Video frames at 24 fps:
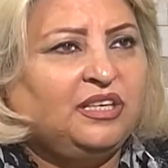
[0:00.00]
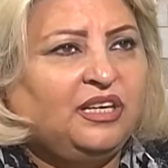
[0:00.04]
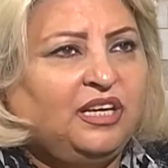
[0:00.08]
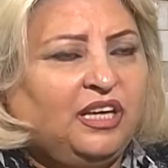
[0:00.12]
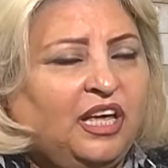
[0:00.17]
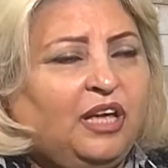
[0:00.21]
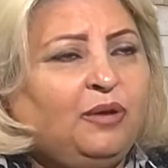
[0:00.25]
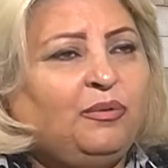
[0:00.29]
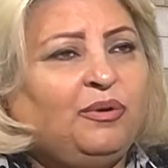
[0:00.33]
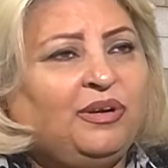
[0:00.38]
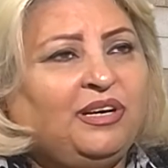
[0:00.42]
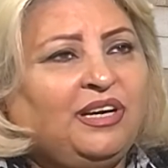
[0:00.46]

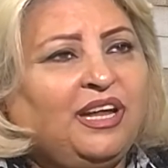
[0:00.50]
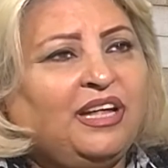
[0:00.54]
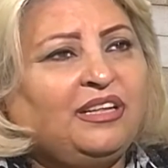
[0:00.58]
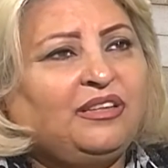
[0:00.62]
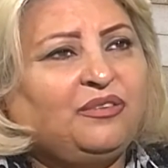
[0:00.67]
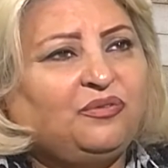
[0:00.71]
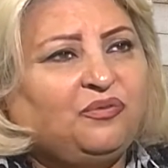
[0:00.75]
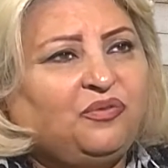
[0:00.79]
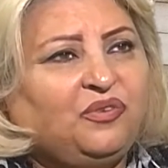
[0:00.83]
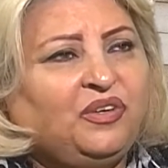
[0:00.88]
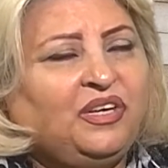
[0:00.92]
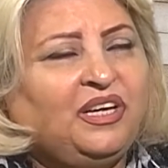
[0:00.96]
he will not
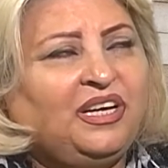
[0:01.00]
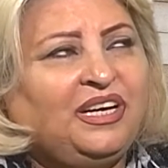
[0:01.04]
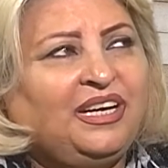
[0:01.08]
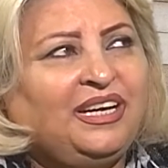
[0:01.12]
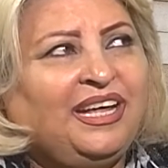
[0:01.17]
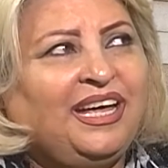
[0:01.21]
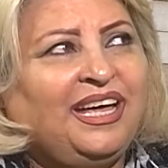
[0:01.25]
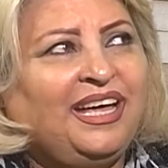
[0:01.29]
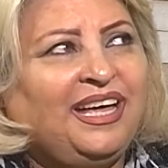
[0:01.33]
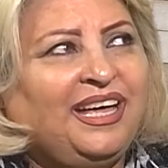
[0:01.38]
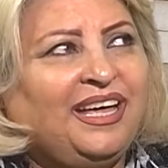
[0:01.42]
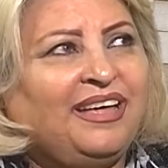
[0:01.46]
feel
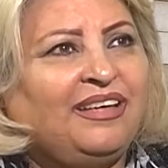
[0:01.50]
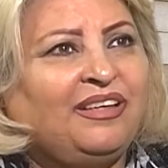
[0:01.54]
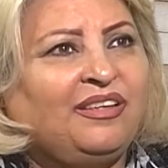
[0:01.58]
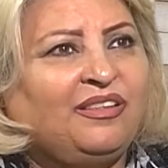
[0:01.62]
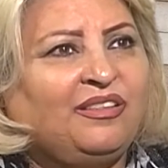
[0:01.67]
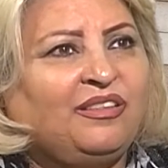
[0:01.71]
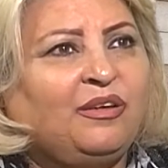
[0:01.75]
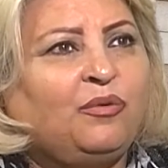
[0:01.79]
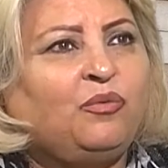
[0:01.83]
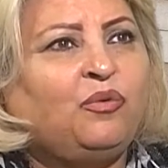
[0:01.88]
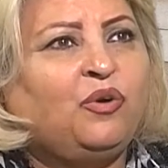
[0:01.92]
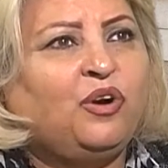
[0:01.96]

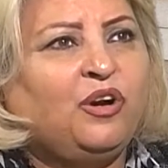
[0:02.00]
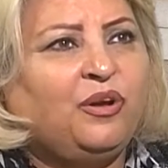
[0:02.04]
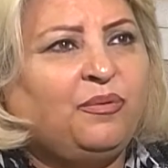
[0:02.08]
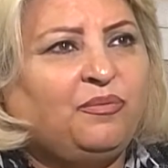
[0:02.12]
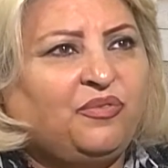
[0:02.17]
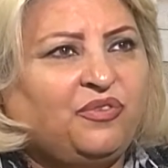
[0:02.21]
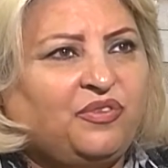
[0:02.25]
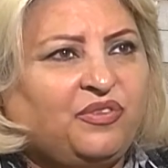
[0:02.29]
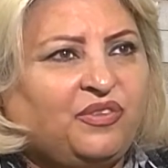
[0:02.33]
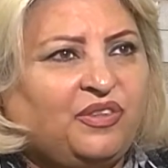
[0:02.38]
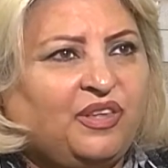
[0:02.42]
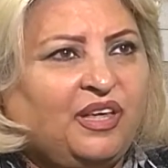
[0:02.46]
the
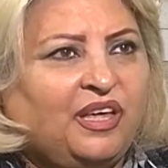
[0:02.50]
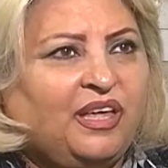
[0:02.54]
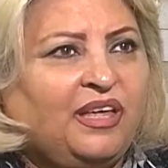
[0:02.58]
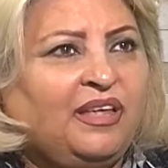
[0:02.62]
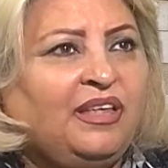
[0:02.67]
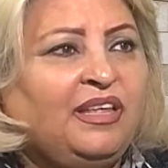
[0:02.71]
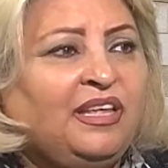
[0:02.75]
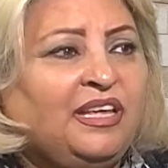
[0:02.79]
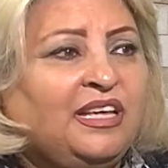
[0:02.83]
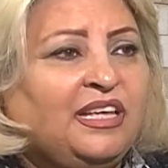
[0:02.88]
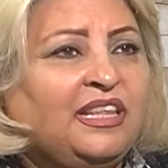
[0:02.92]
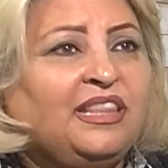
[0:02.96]
warmth,
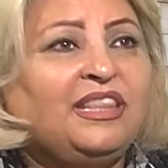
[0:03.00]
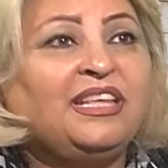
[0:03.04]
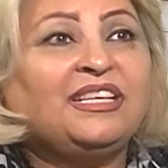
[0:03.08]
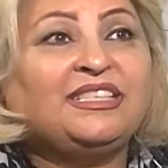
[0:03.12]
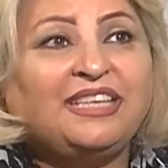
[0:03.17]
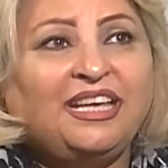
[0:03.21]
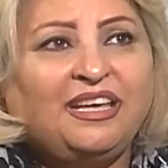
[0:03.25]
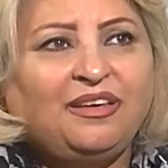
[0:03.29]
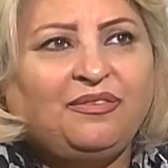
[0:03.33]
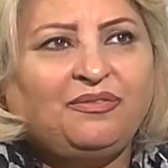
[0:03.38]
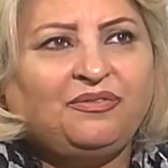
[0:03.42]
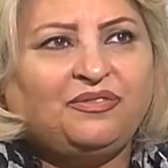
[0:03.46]
the
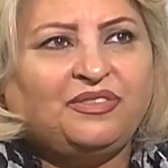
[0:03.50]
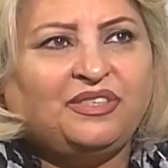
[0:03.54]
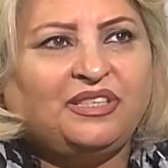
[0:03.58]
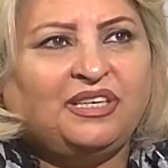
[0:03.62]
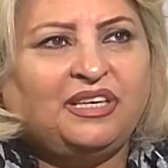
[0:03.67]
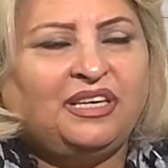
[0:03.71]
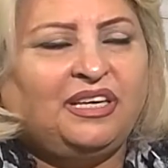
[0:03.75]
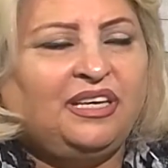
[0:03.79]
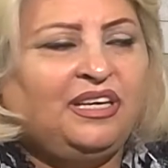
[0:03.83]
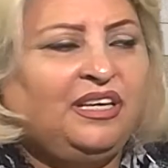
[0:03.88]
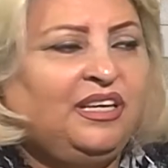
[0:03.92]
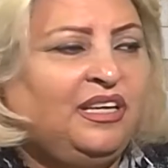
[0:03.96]

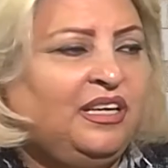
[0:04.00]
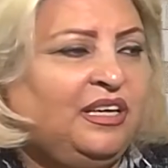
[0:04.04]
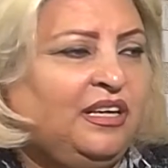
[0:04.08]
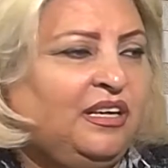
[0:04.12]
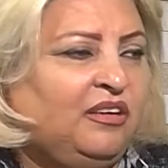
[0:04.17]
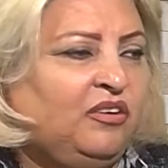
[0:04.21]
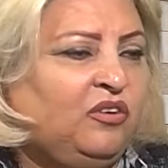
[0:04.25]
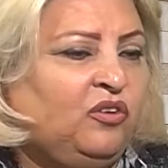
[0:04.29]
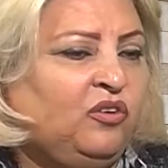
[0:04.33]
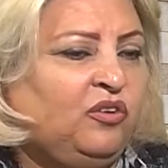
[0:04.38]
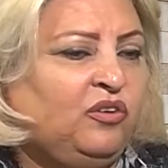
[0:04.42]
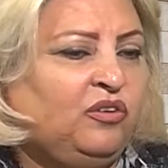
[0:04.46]
safety.
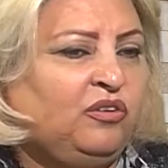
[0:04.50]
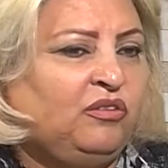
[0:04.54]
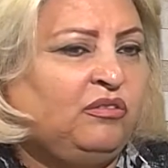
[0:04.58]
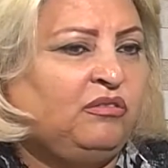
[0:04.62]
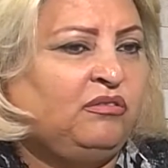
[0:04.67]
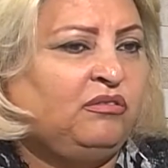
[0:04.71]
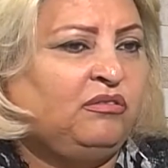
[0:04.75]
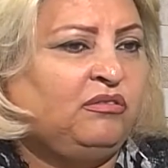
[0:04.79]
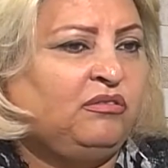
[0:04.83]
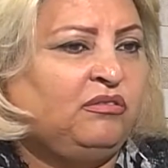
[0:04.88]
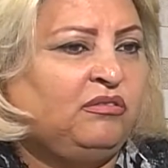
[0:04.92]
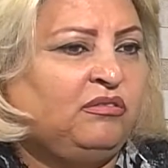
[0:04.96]

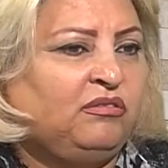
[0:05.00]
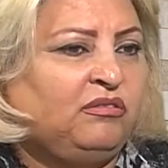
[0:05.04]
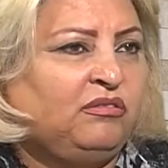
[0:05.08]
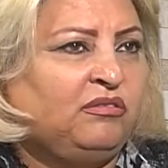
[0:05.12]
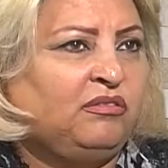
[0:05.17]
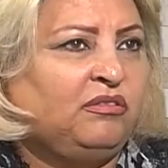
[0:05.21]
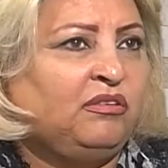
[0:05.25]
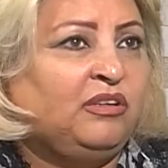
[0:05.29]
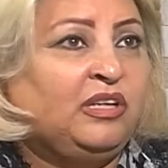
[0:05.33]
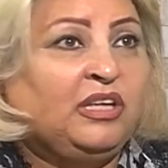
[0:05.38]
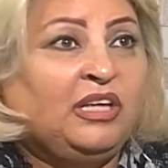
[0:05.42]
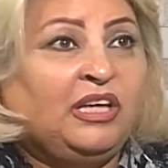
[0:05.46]

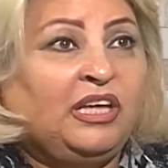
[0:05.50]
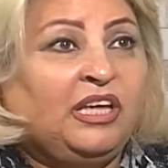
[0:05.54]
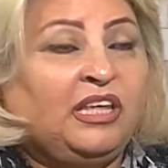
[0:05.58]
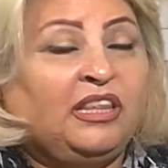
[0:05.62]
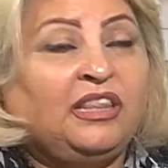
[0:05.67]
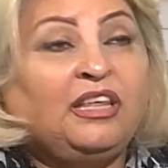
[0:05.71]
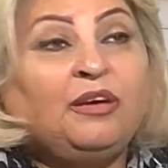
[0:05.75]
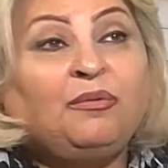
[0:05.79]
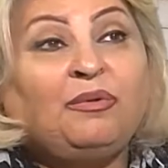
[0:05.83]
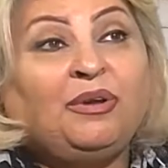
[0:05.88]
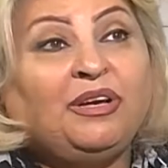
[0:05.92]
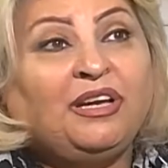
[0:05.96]

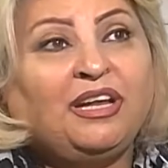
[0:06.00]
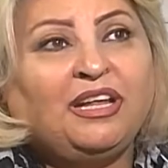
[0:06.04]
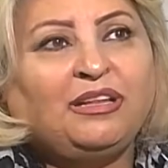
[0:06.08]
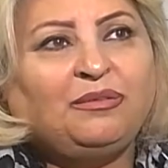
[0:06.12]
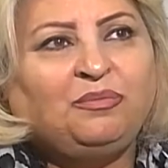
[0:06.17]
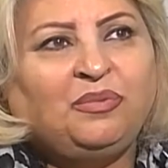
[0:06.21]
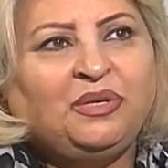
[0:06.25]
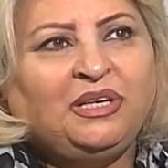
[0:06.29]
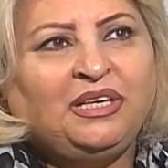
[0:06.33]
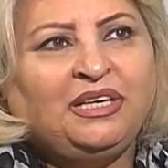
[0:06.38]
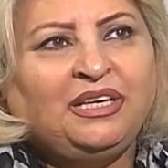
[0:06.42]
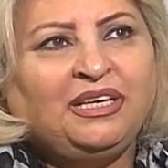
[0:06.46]
They will not
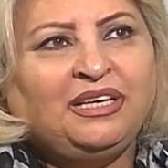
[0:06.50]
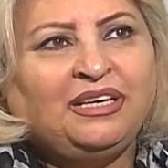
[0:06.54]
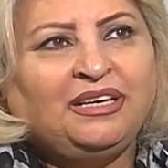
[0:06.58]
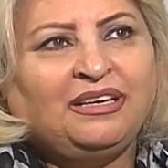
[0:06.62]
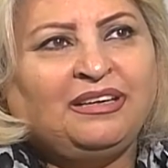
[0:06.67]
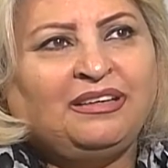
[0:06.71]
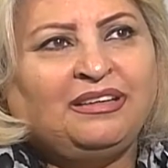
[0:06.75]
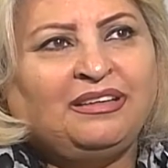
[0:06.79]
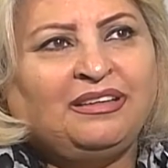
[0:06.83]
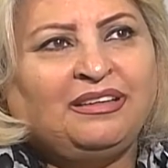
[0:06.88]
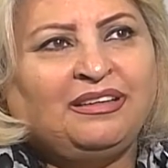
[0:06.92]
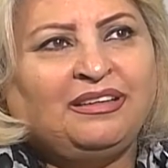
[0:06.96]
be
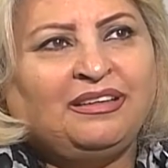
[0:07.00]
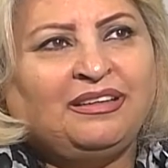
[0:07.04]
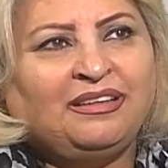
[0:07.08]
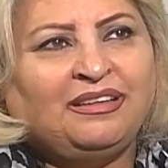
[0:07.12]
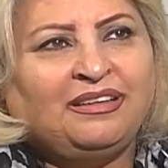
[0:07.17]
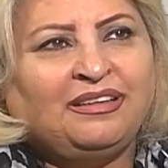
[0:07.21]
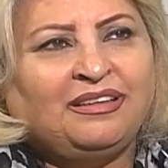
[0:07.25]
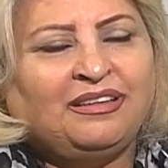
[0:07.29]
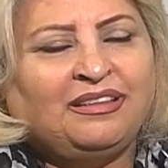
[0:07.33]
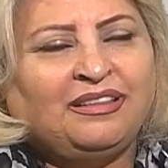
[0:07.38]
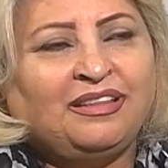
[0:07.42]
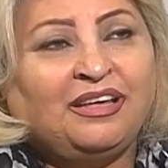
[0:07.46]

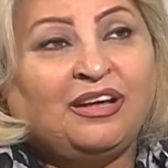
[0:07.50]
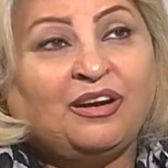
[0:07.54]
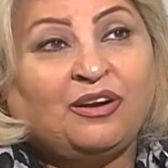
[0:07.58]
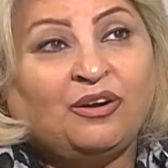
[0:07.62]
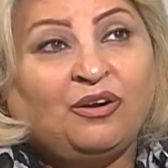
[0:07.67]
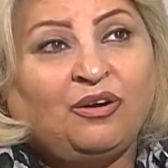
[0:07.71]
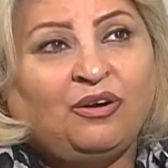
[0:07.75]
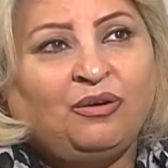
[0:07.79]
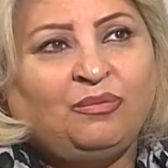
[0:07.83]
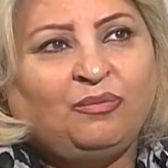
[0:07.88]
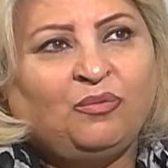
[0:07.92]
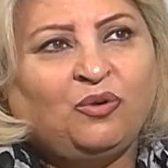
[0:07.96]
their
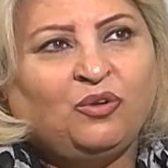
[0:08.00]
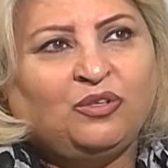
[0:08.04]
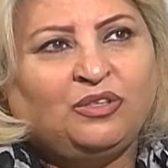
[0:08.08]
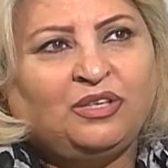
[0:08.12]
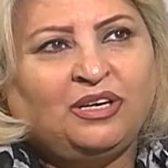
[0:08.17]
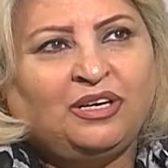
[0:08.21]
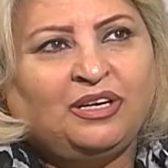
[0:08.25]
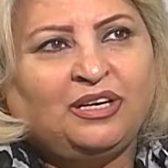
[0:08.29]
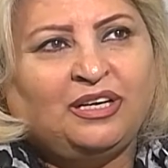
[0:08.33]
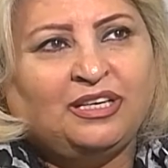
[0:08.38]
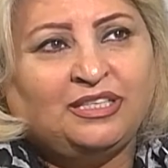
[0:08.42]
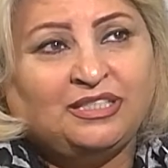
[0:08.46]
role
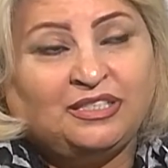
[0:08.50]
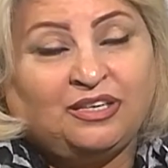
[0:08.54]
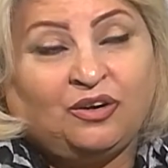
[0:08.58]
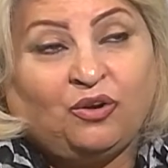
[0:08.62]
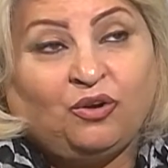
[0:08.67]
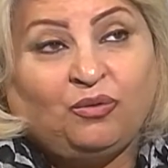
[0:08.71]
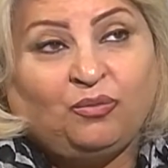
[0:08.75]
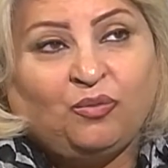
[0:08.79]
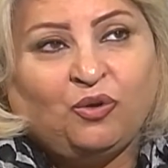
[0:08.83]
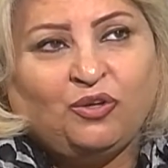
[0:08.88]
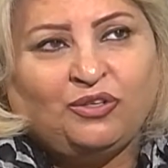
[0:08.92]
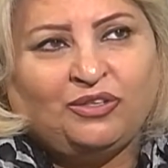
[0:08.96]
model, his
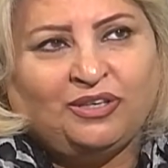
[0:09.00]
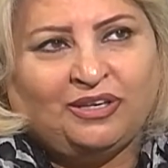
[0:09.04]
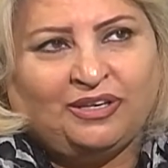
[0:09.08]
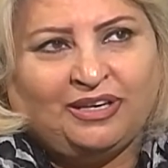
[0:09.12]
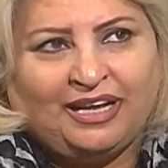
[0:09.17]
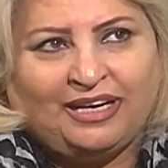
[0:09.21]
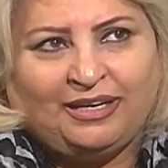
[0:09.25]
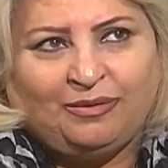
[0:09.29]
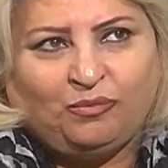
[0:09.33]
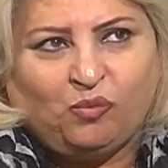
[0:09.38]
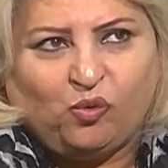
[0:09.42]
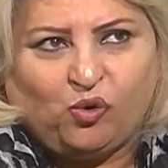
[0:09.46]
role model
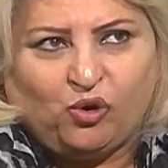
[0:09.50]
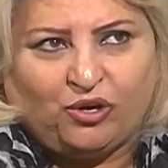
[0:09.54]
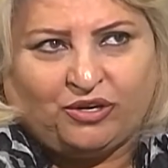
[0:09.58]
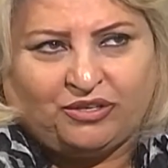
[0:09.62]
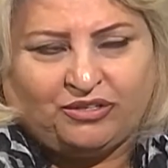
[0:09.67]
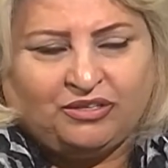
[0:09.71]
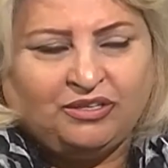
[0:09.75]
anymore.